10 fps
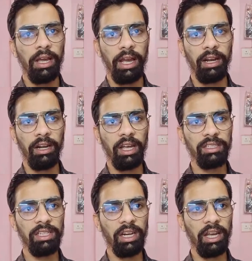And
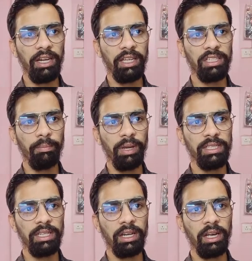last three line is
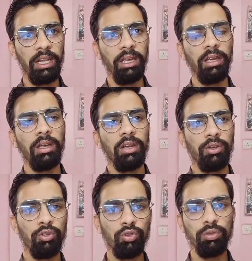basically
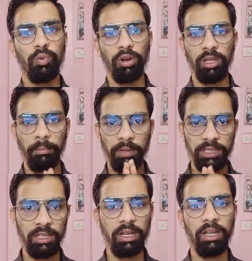used for the
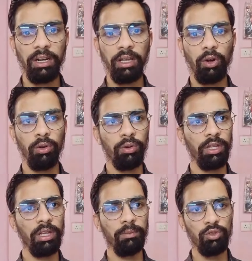machine learning
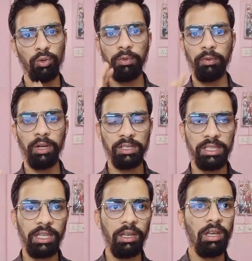algorithm. So we will
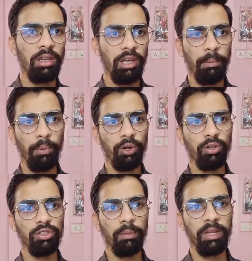see
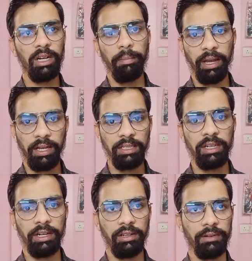importance of that package
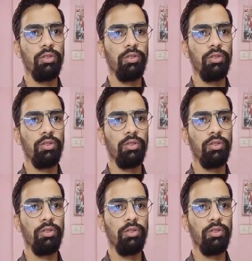later.